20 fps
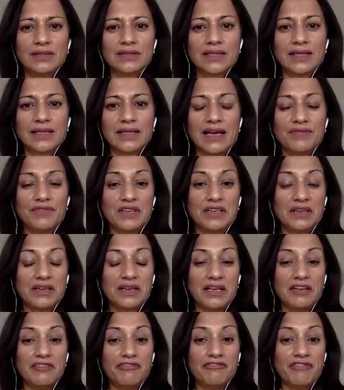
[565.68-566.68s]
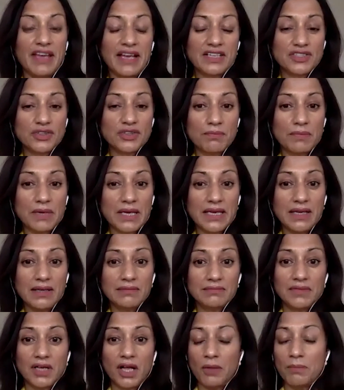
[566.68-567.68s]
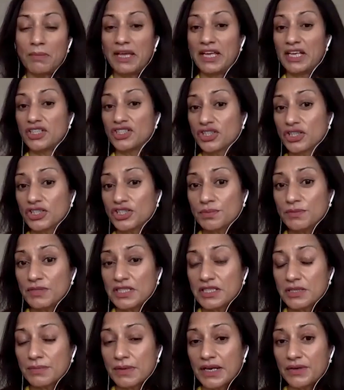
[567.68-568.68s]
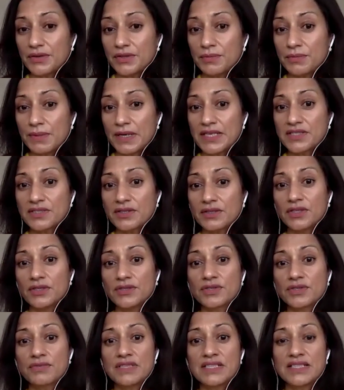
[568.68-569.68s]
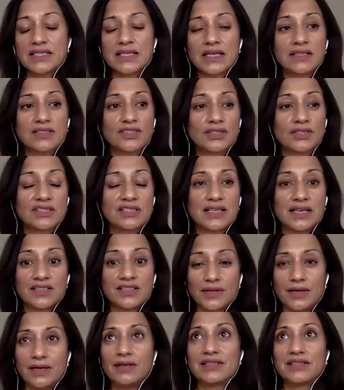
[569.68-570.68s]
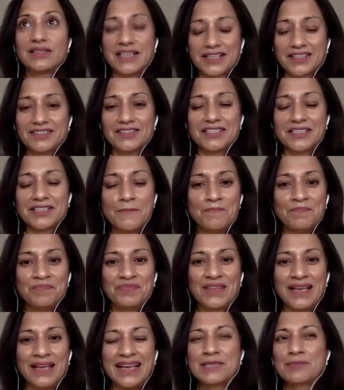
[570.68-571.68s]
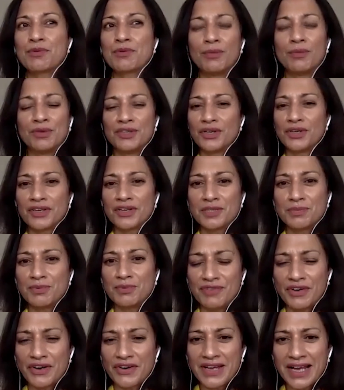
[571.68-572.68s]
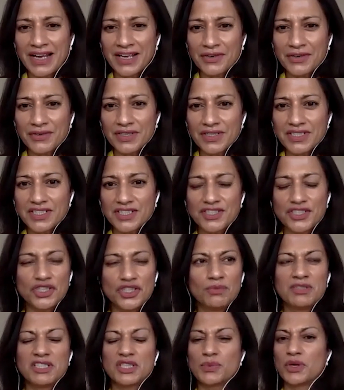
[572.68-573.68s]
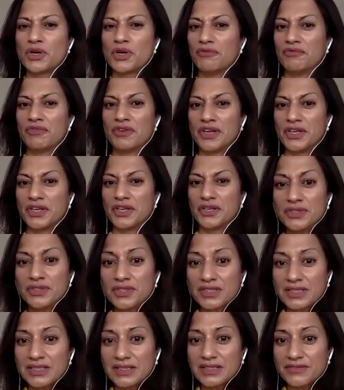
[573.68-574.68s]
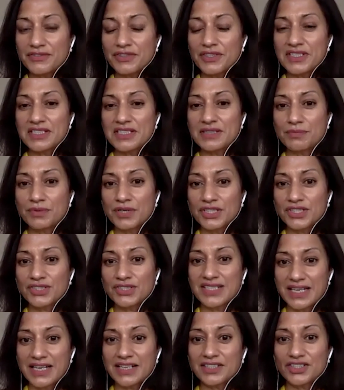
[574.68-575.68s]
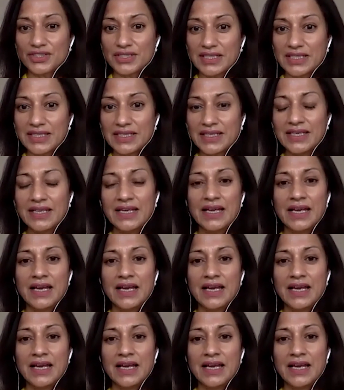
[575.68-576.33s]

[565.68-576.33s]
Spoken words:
They'll have an effect on me. I'll make a judgment about you based on those 3 seconds. It's probably not going to be very accurate. As humans, we're not very good at first impressions, actually.